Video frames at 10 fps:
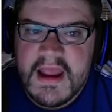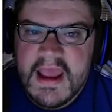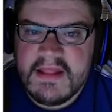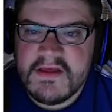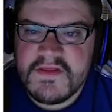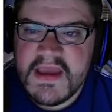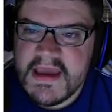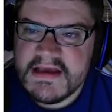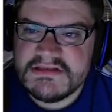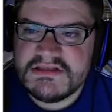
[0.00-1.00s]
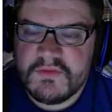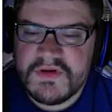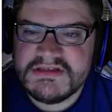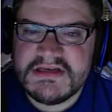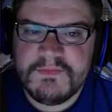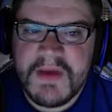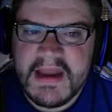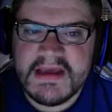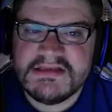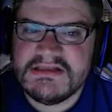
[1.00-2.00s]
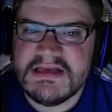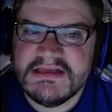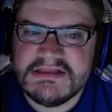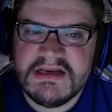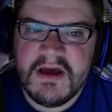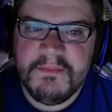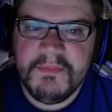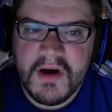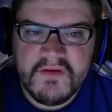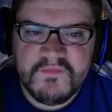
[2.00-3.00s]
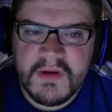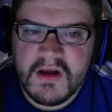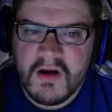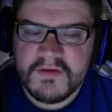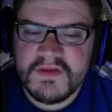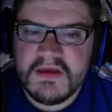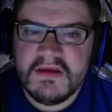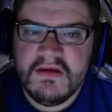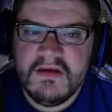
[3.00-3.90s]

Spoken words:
And the thing is, the reason Penix isn't above McCarthy